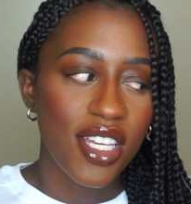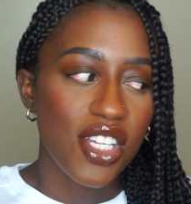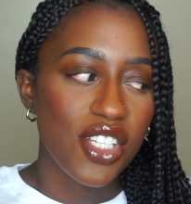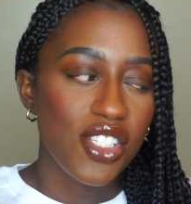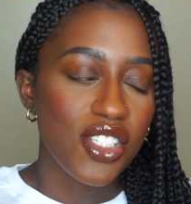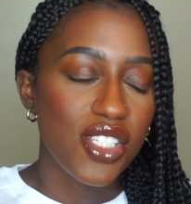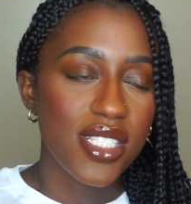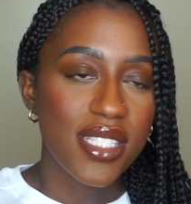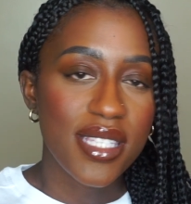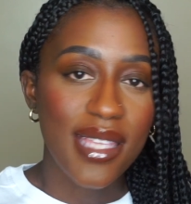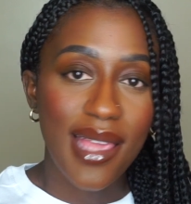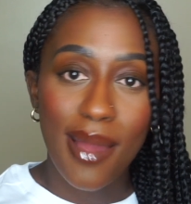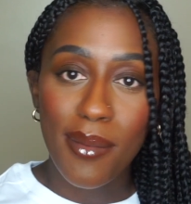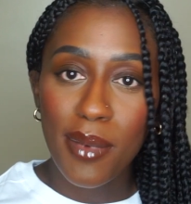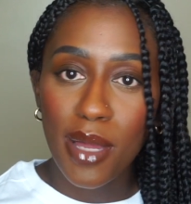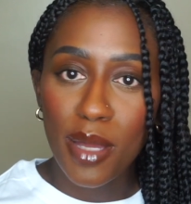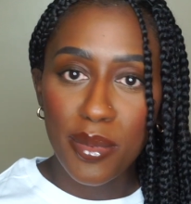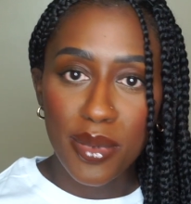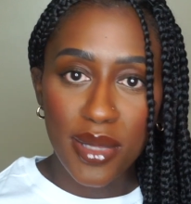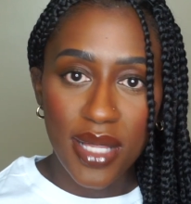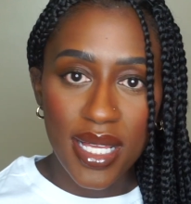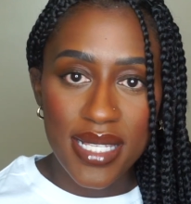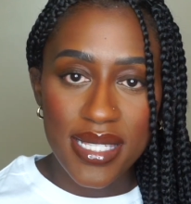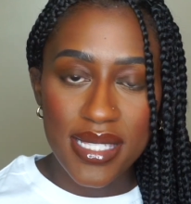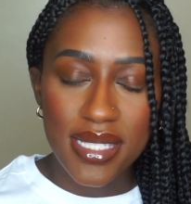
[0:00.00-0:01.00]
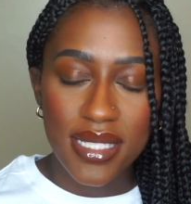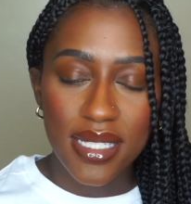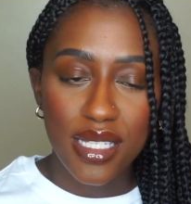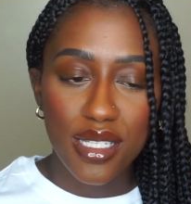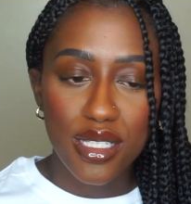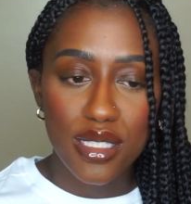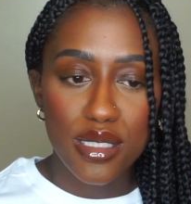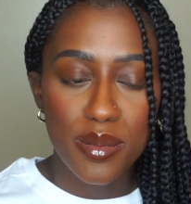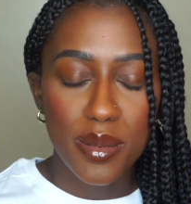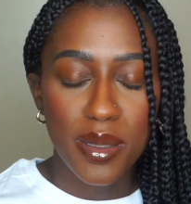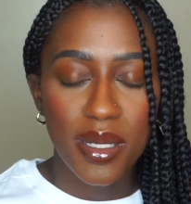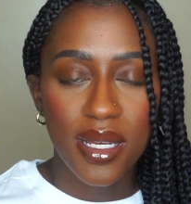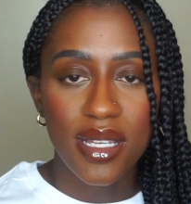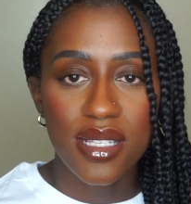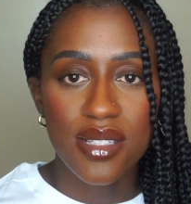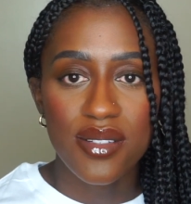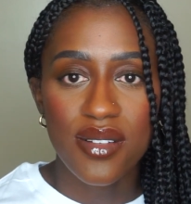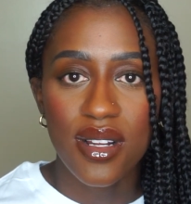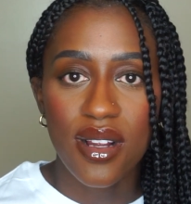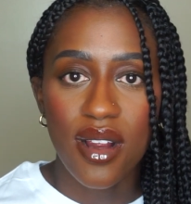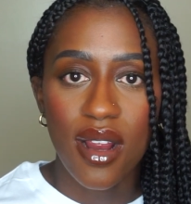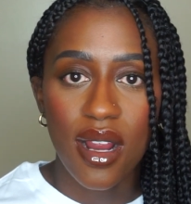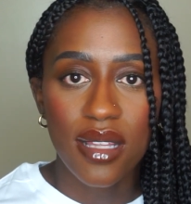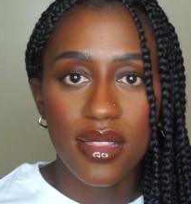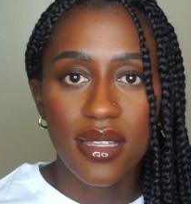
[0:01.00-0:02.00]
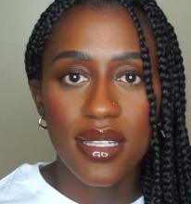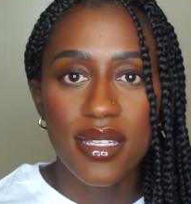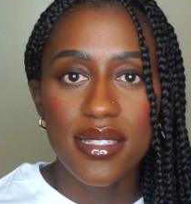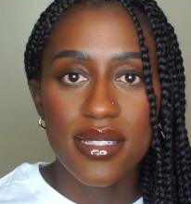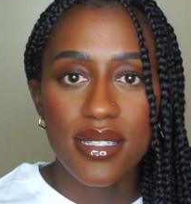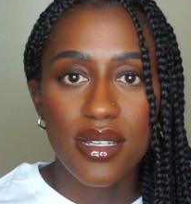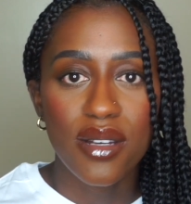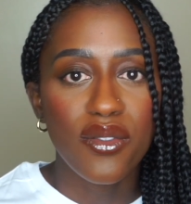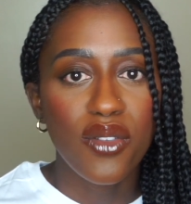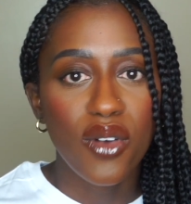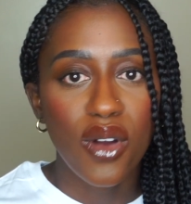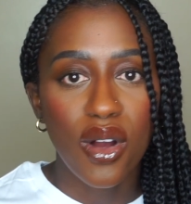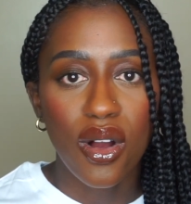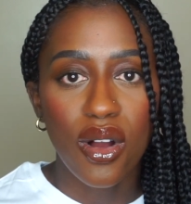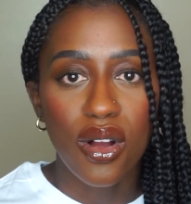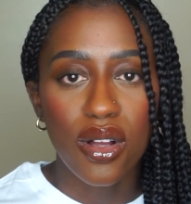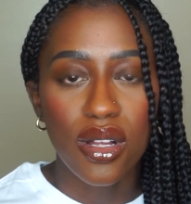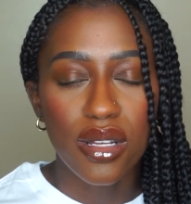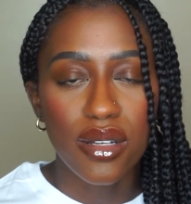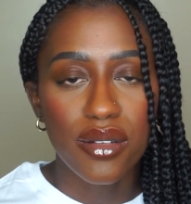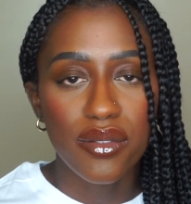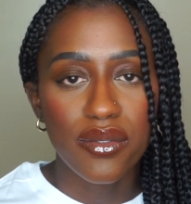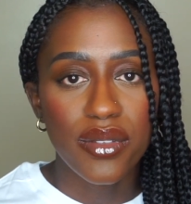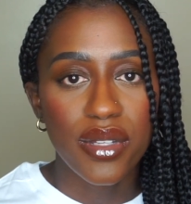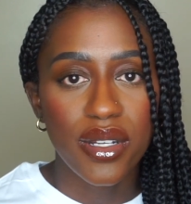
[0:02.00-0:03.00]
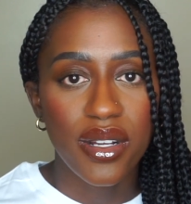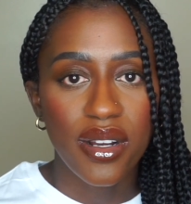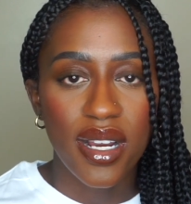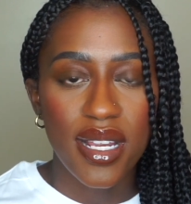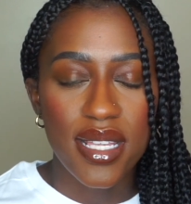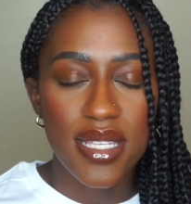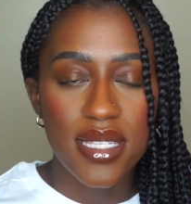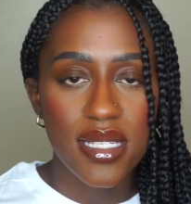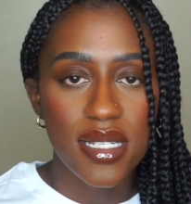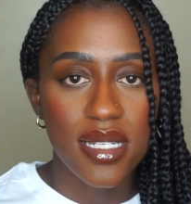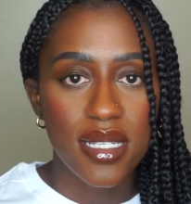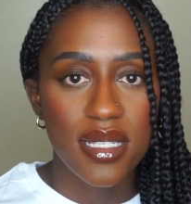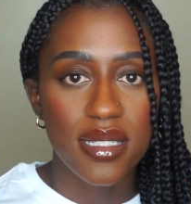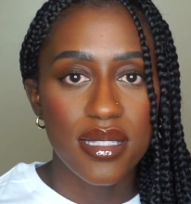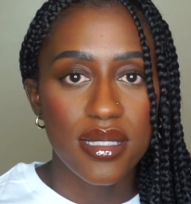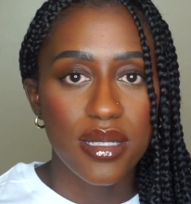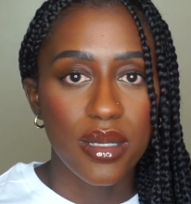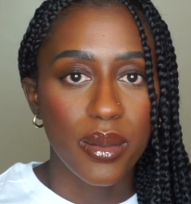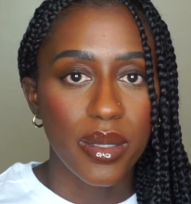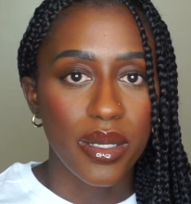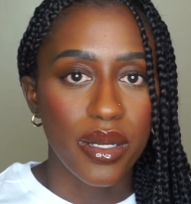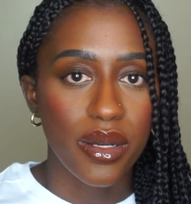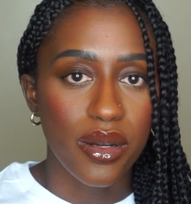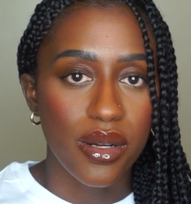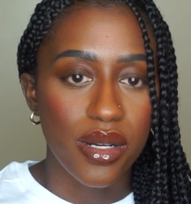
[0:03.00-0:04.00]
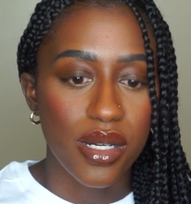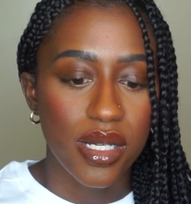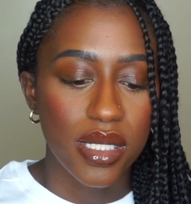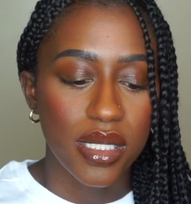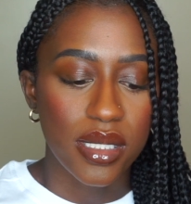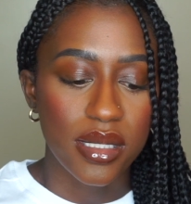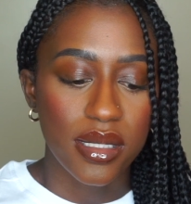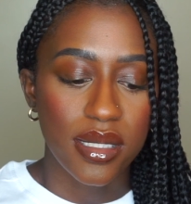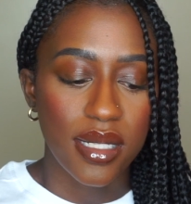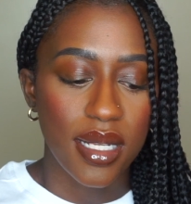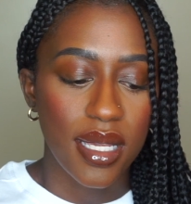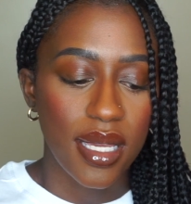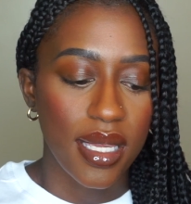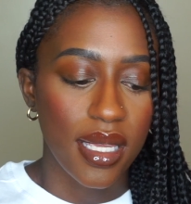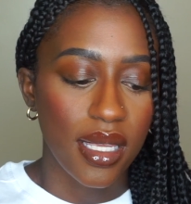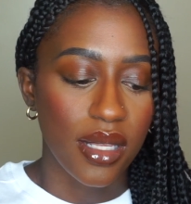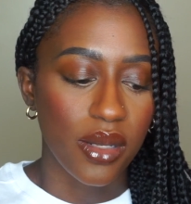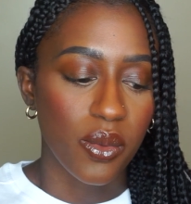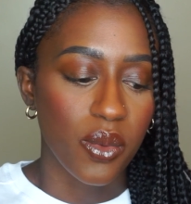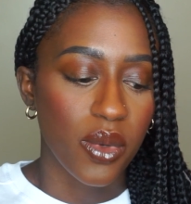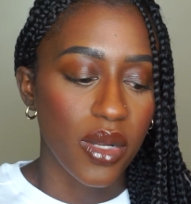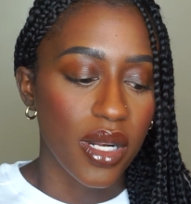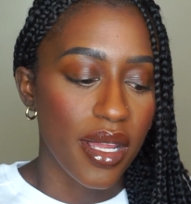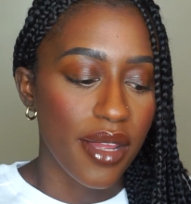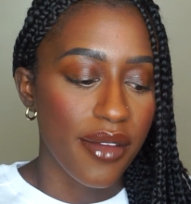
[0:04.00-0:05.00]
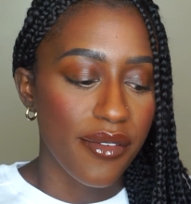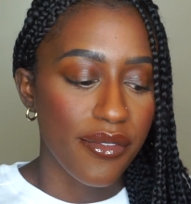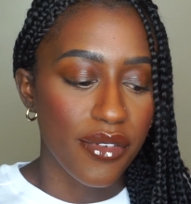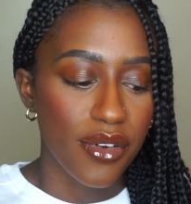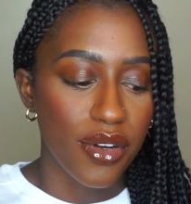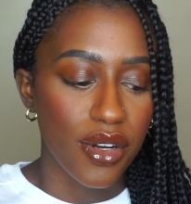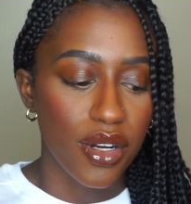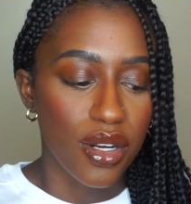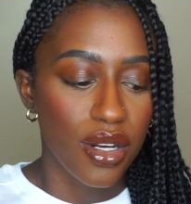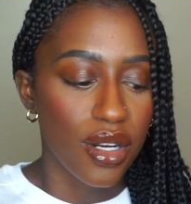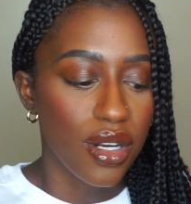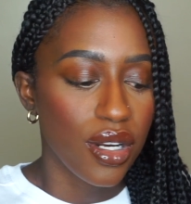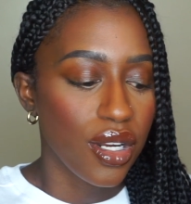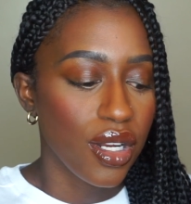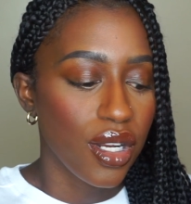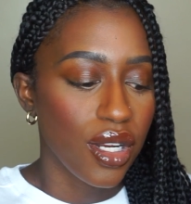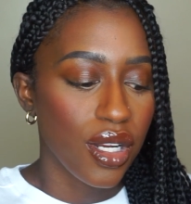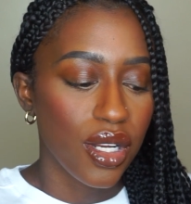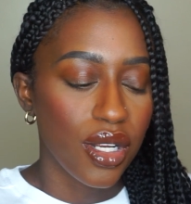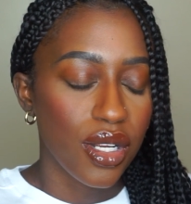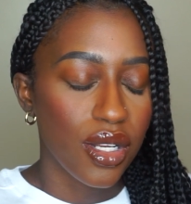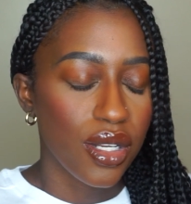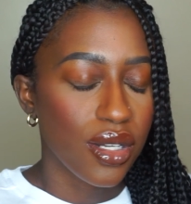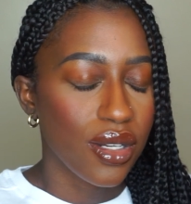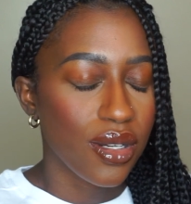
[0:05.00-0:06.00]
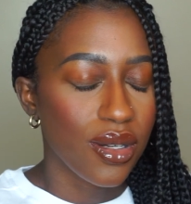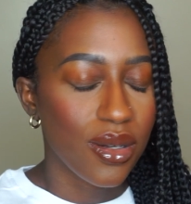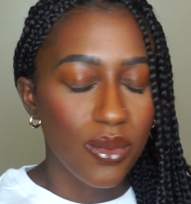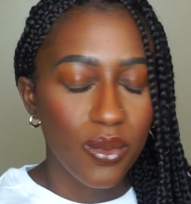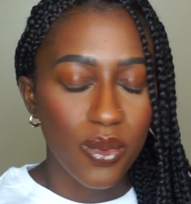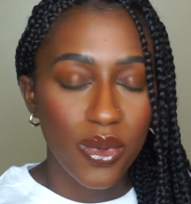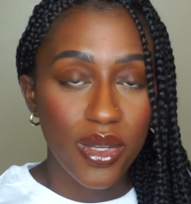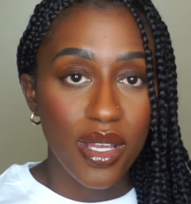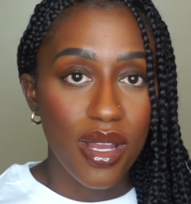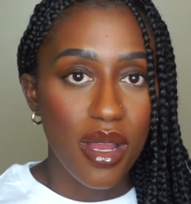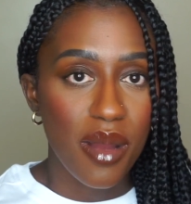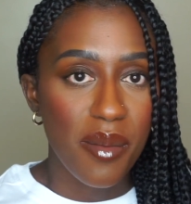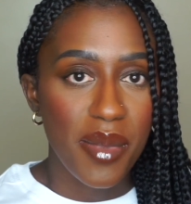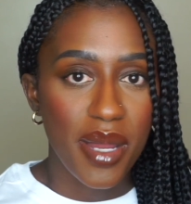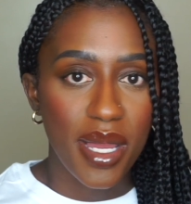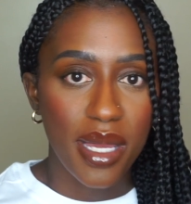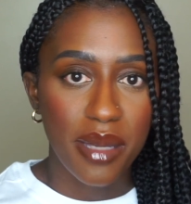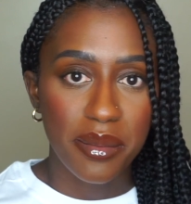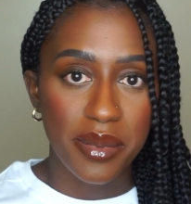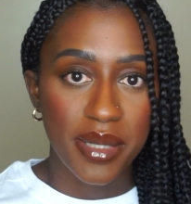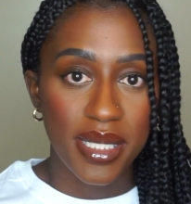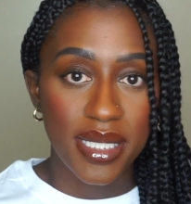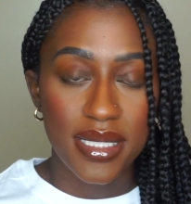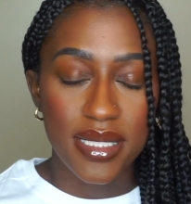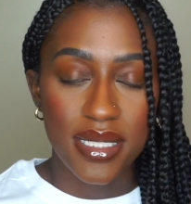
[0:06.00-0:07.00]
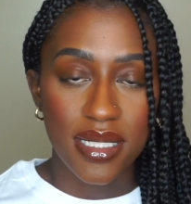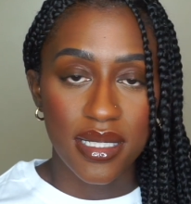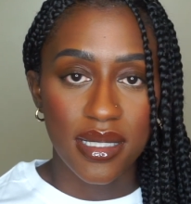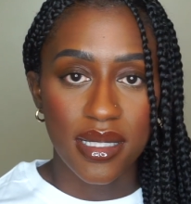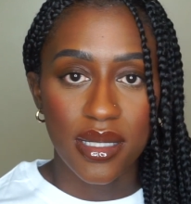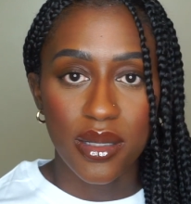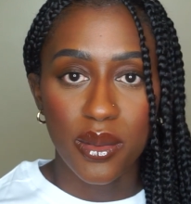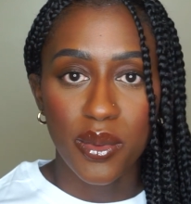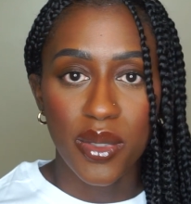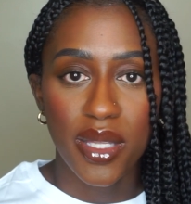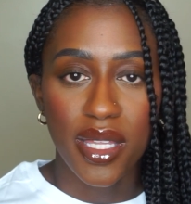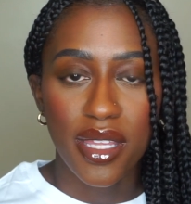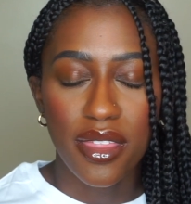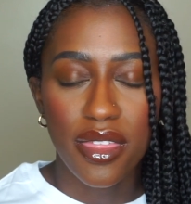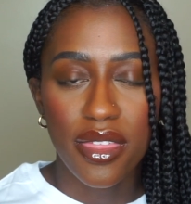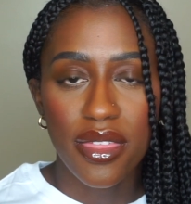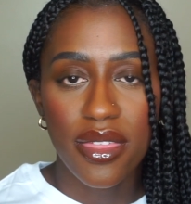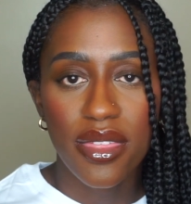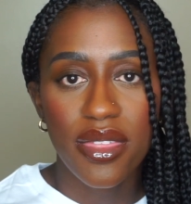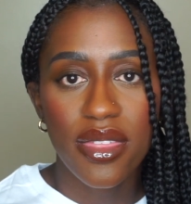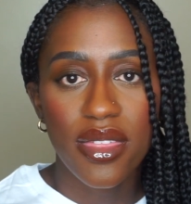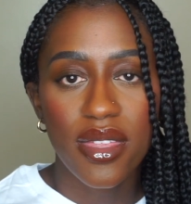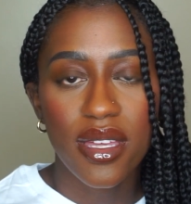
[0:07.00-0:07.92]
just count my blessings, because regardless of all of the craziness going on and whatever we all might be dealing with,